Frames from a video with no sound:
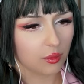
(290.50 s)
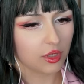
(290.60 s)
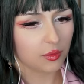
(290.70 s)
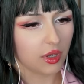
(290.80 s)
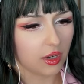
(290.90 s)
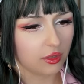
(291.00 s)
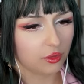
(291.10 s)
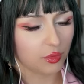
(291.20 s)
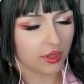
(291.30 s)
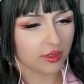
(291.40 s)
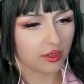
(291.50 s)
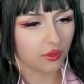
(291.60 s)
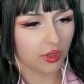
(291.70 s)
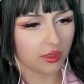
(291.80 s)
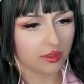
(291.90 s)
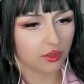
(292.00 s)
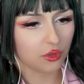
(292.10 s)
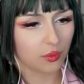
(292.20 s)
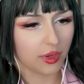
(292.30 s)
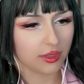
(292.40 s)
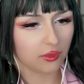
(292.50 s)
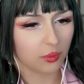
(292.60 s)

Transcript: Must be hard to be a servant in such a massive